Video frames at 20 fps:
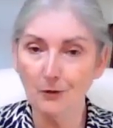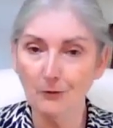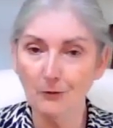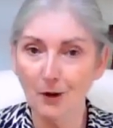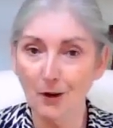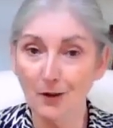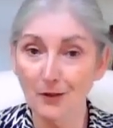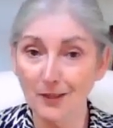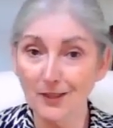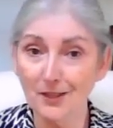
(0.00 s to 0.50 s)
So
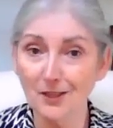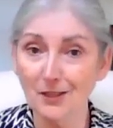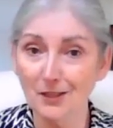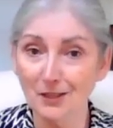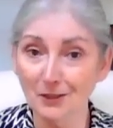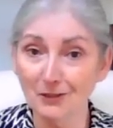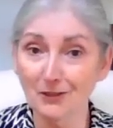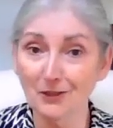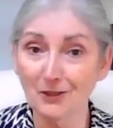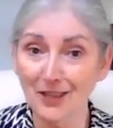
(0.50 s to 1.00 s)
far, this
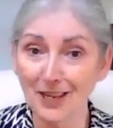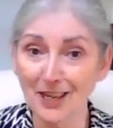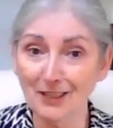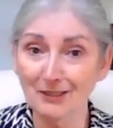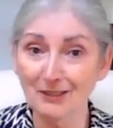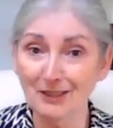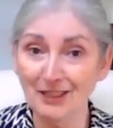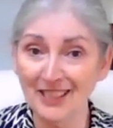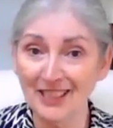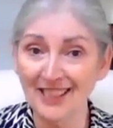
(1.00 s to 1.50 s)
is a
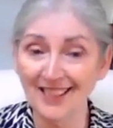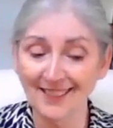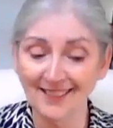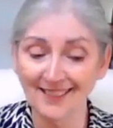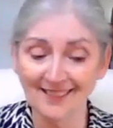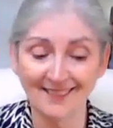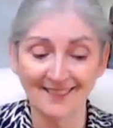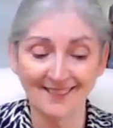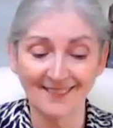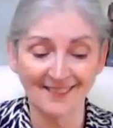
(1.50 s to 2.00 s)
great
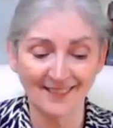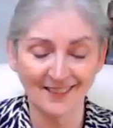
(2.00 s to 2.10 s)
reading.